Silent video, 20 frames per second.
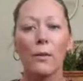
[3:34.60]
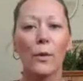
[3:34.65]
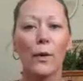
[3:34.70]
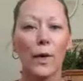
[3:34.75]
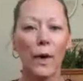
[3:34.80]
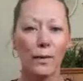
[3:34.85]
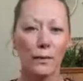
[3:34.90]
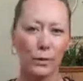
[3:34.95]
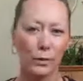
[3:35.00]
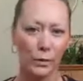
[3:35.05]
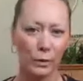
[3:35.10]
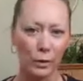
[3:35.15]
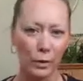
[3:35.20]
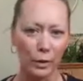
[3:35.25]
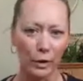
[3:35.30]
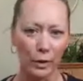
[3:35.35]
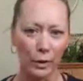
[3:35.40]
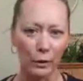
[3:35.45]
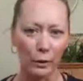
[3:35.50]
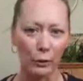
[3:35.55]

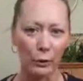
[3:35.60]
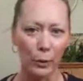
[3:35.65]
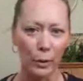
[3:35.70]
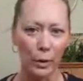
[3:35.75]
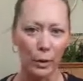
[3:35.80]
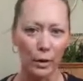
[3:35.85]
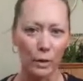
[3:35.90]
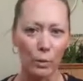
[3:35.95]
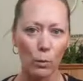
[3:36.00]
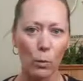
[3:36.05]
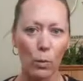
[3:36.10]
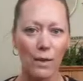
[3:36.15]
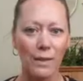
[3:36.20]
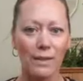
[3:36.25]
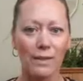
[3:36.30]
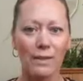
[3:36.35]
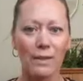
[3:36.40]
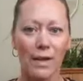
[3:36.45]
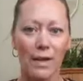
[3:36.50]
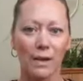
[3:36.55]
evolution, for what's
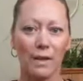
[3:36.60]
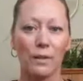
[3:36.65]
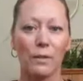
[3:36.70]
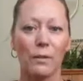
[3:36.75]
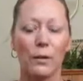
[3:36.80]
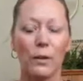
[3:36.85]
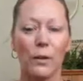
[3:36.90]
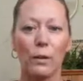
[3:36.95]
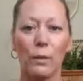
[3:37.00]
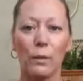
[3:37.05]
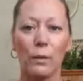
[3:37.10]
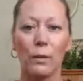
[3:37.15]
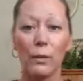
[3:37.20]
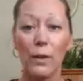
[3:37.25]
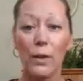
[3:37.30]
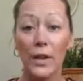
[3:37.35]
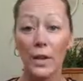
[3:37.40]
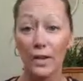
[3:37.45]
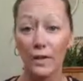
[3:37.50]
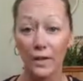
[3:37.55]
next for you, for
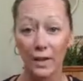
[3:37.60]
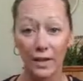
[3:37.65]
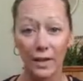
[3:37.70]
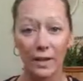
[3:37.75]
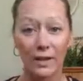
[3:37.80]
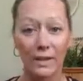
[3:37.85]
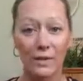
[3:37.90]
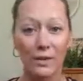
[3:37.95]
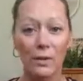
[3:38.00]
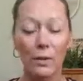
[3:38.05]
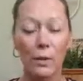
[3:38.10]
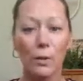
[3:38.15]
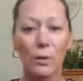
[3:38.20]
the things,